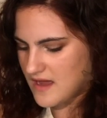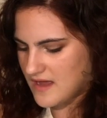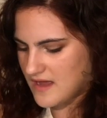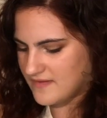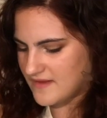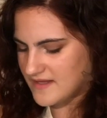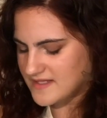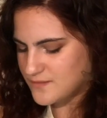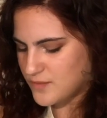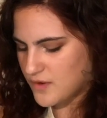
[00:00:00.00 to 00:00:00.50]

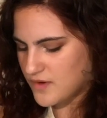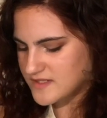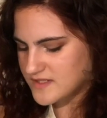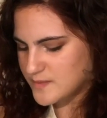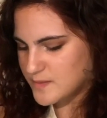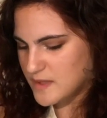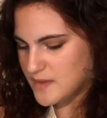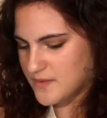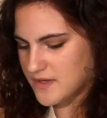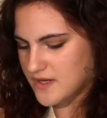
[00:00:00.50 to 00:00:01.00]
and that's
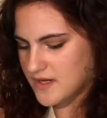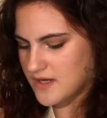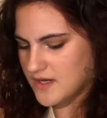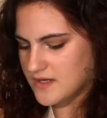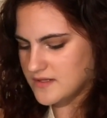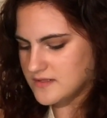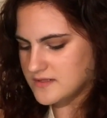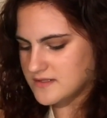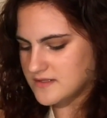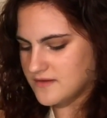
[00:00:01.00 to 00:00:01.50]
possibly
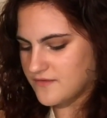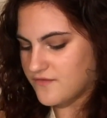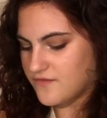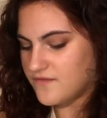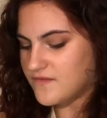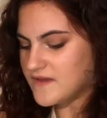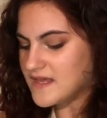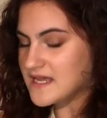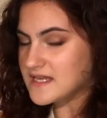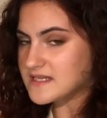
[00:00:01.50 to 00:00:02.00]
because the
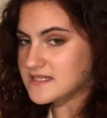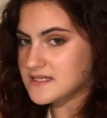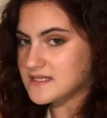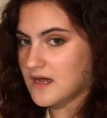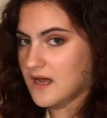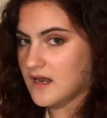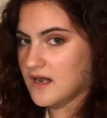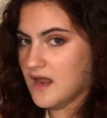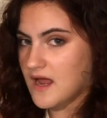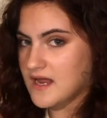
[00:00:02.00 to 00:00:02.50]
feet
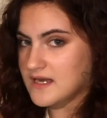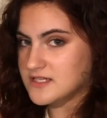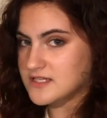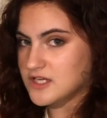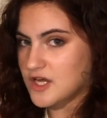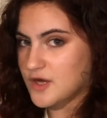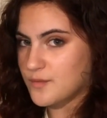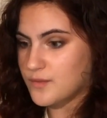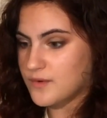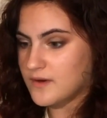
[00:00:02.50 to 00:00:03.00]
are lined
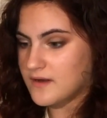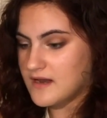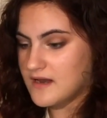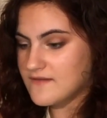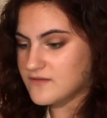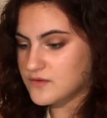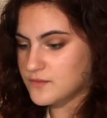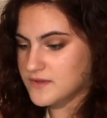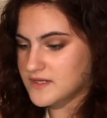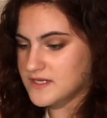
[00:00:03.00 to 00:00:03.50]
up
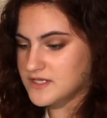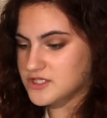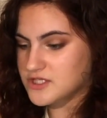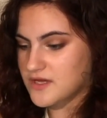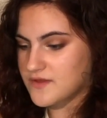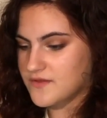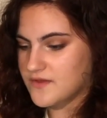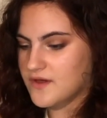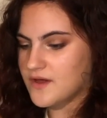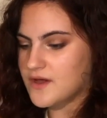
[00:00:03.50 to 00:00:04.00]
level with each
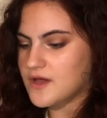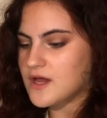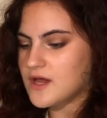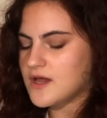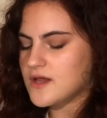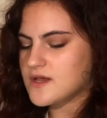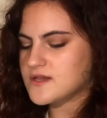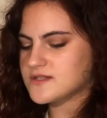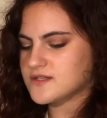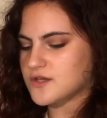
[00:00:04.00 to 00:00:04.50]
other,
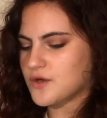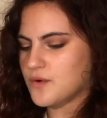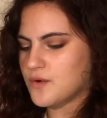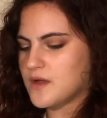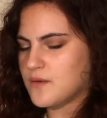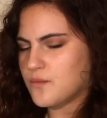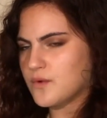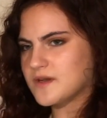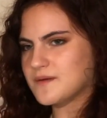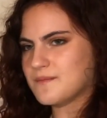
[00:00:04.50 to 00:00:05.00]
so
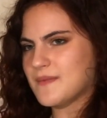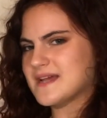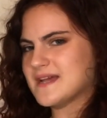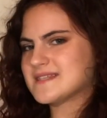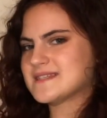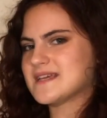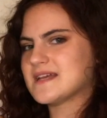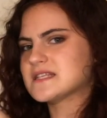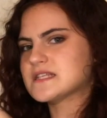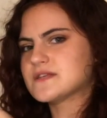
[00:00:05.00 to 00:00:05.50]
it wouldn't make
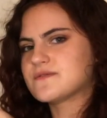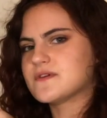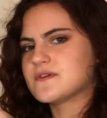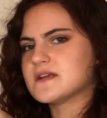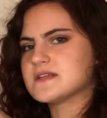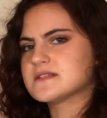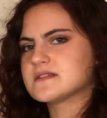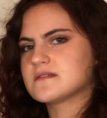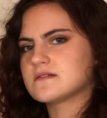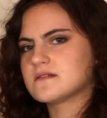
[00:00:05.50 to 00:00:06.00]
sense for
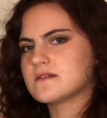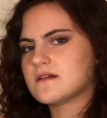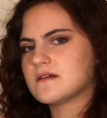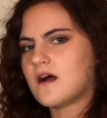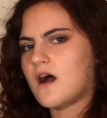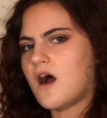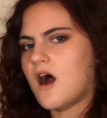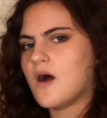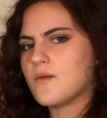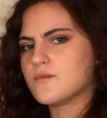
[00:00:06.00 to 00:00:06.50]
his
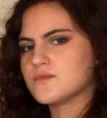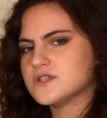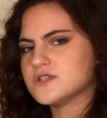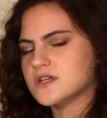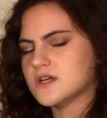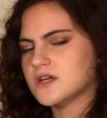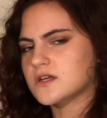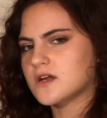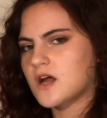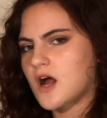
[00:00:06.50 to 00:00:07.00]
arm to
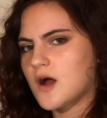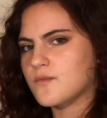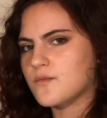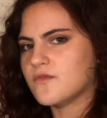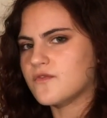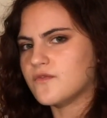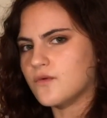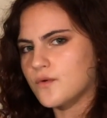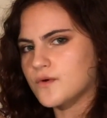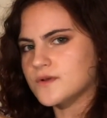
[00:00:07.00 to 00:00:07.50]
come
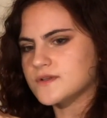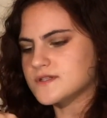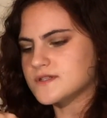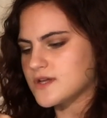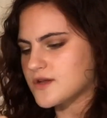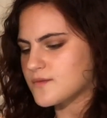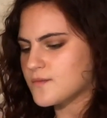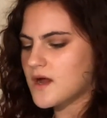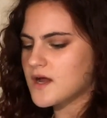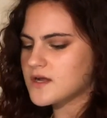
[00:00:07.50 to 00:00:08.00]
forward
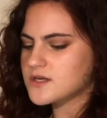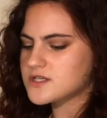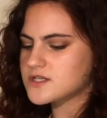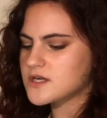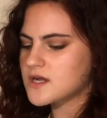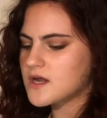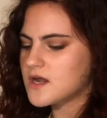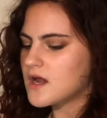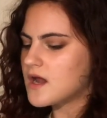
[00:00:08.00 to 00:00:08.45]
so much.